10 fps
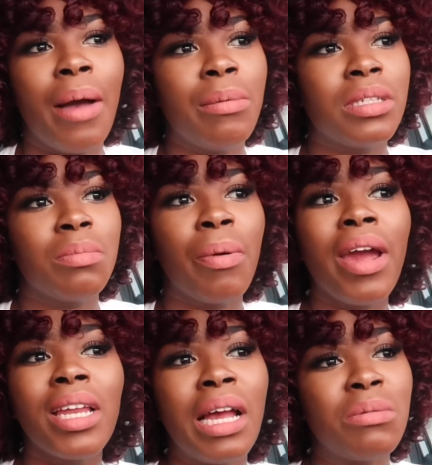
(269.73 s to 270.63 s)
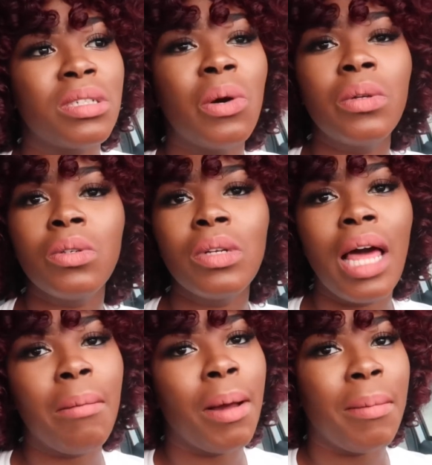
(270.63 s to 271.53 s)
I was pregnant. I was going through a
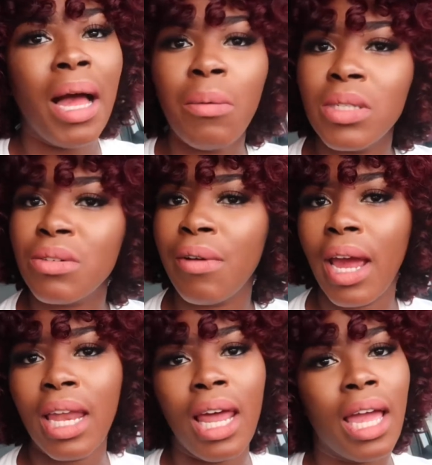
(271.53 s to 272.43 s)
lot. My mind wasn't right.